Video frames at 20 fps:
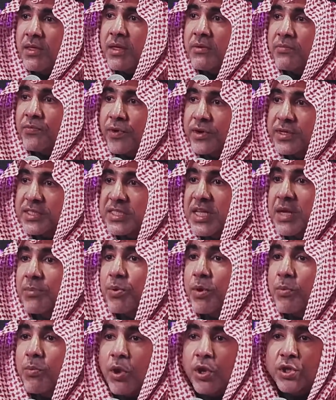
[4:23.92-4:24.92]
For
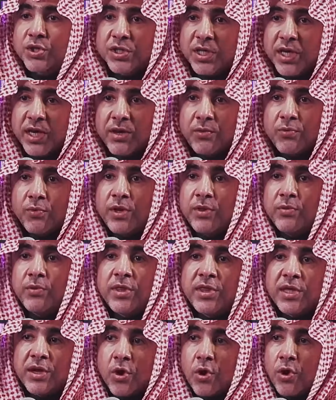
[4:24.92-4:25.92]
example, blockchain
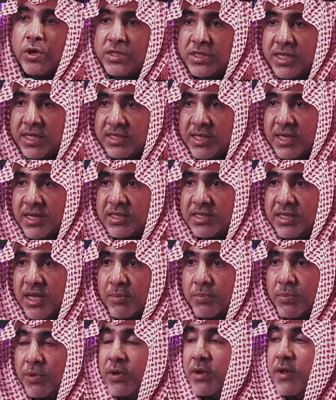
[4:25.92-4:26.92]
with the coins as an
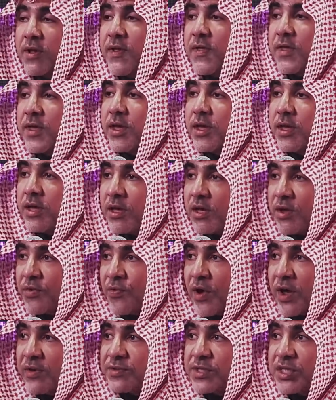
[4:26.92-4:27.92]
example.
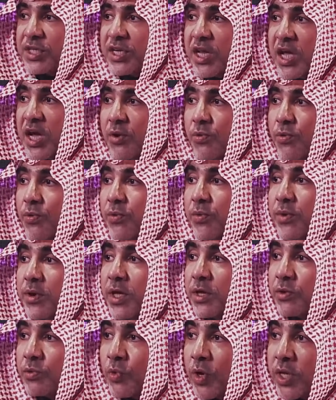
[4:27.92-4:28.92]
5G now,
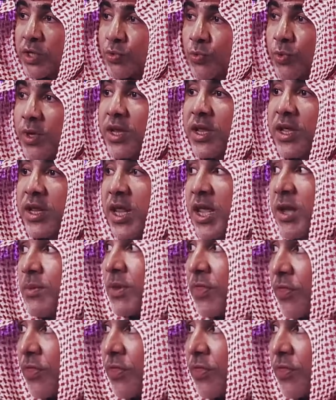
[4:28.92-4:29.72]
it will enable